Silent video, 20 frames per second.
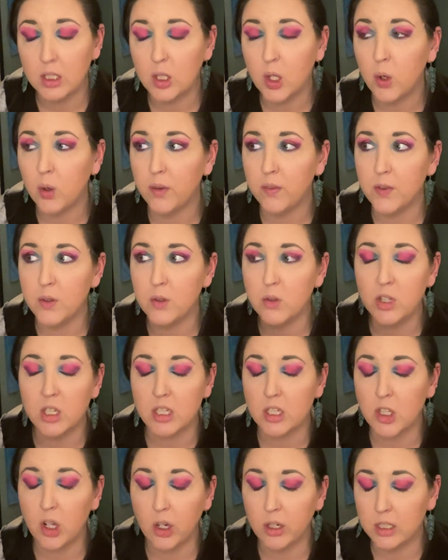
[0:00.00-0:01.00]
So if you
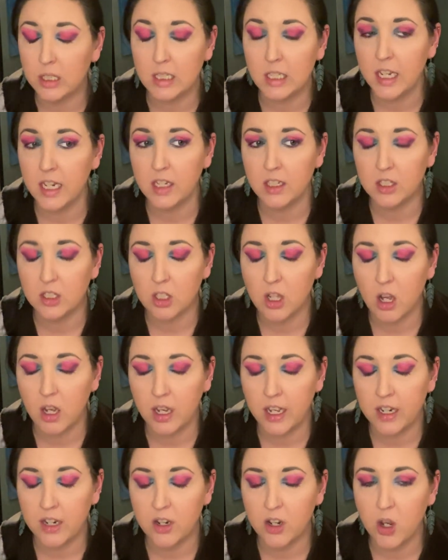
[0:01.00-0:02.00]
just start singing a song
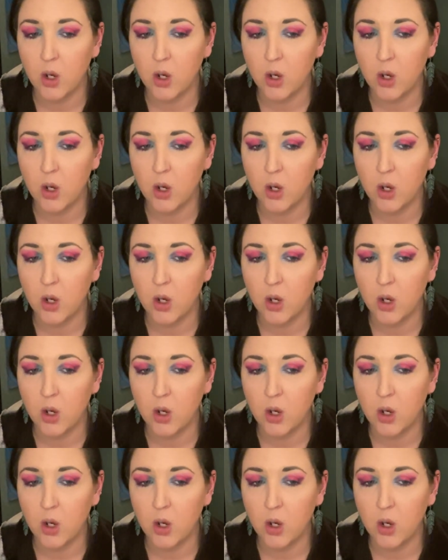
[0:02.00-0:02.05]
out of